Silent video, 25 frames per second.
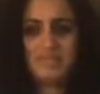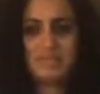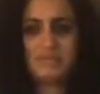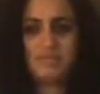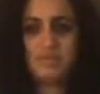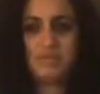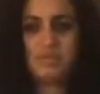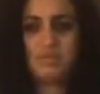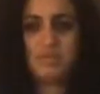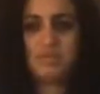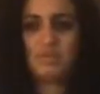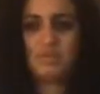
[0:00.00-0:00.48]
and
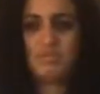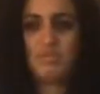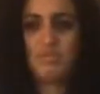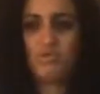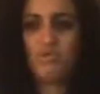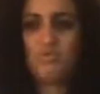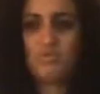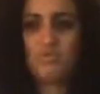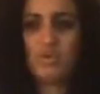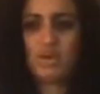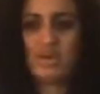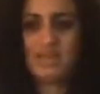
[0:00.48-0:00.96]
we will
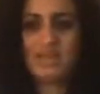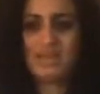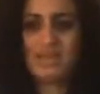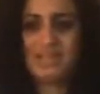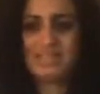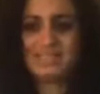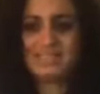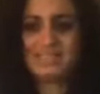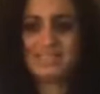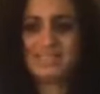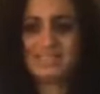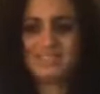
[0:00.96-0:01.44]
move to our
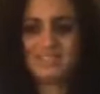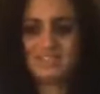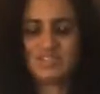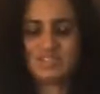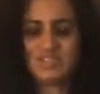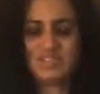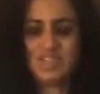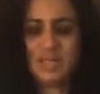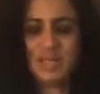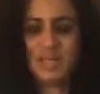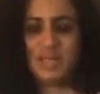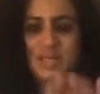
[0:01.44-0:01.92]
next
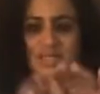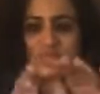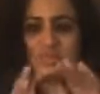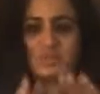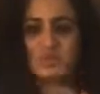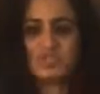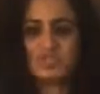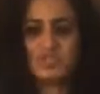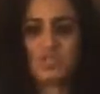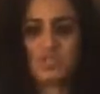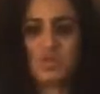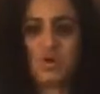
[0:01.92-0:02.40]
exercise,
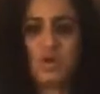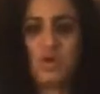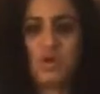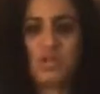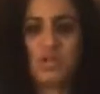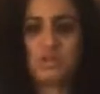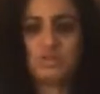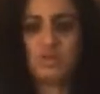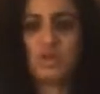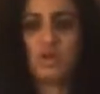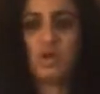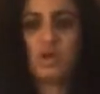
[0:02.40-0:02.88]
which is
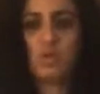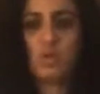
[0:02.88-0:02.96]
called